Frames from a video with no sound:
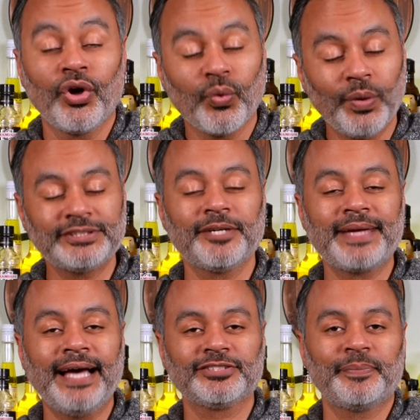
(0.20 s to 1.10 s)
What's up,
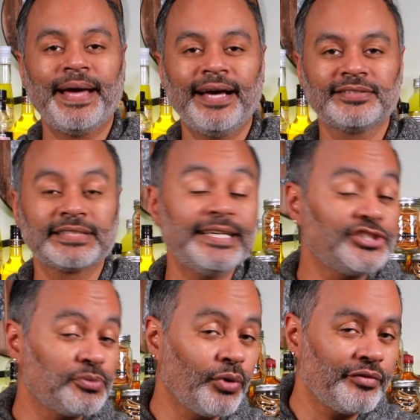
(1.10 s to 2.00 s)
gals and pals? It's
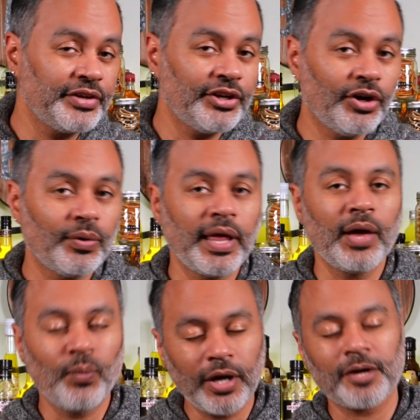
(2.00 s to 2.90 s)
your boy Vino,
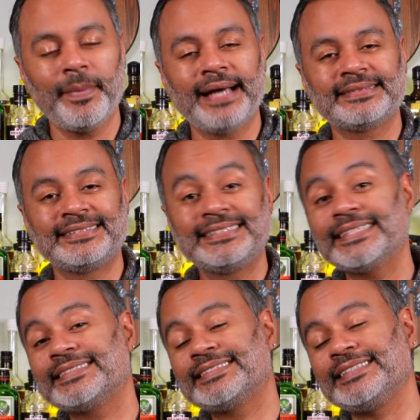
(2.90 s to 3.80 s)
and welcome back to
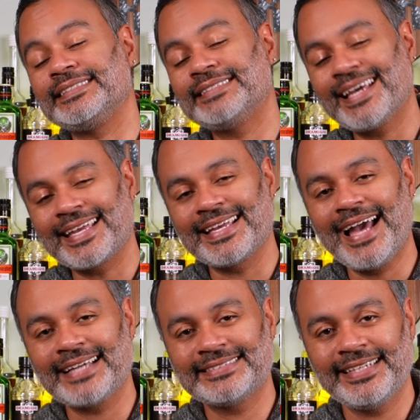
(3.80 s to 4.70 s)
60-Second
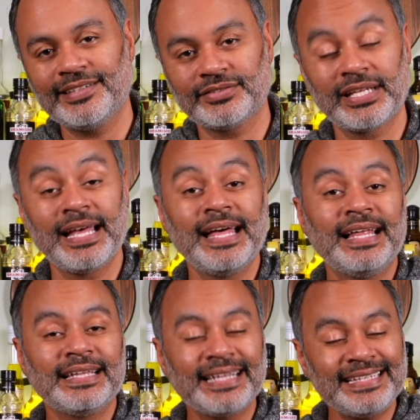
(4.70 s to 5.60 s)
Cocktails.
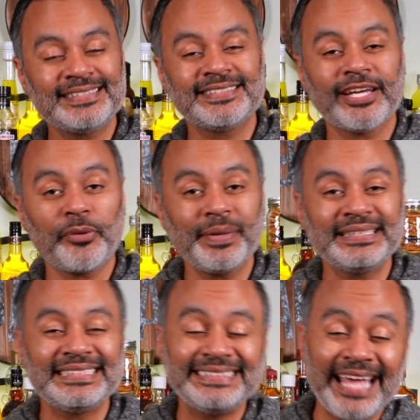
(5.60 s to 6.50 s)
Ladies and gentlemen,
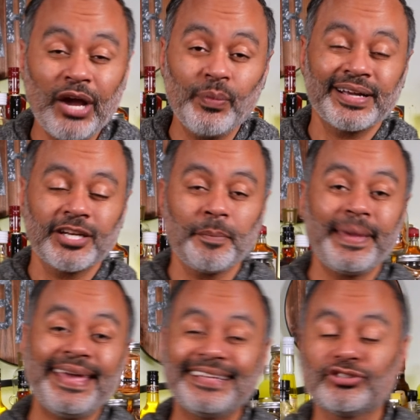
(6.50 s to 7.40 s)
today we're gonna
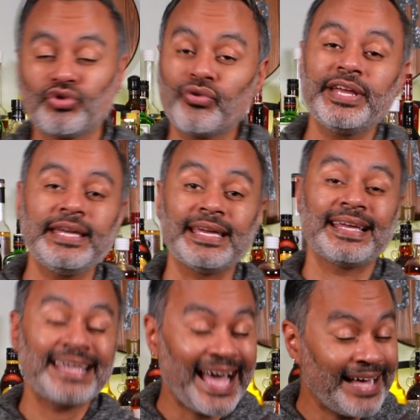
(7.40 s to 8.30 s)
make
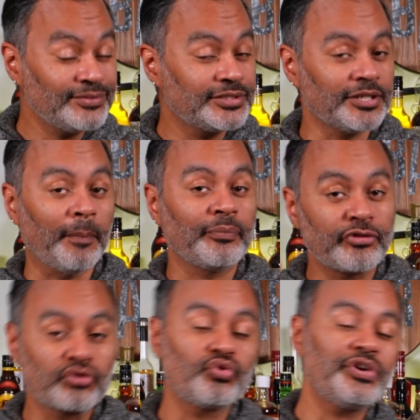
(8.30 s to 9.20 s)
count them,
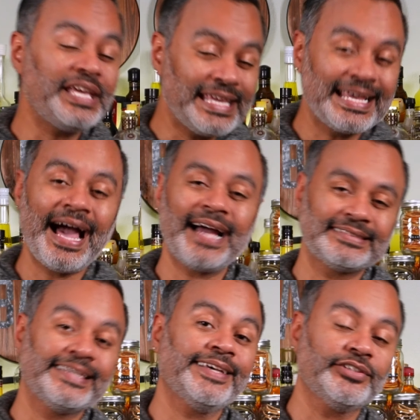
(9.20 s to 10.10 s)
three
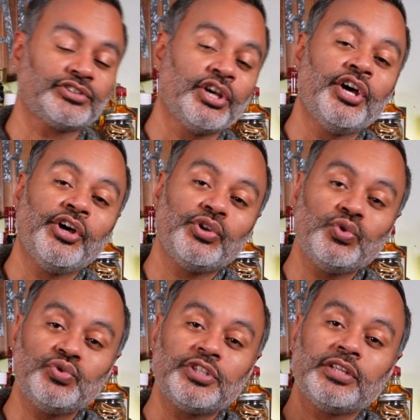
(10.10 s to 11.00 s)
cocktails
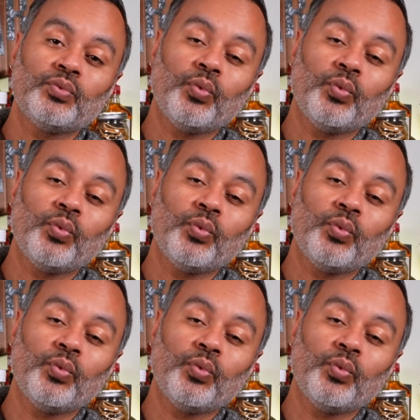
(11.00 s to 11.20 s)
using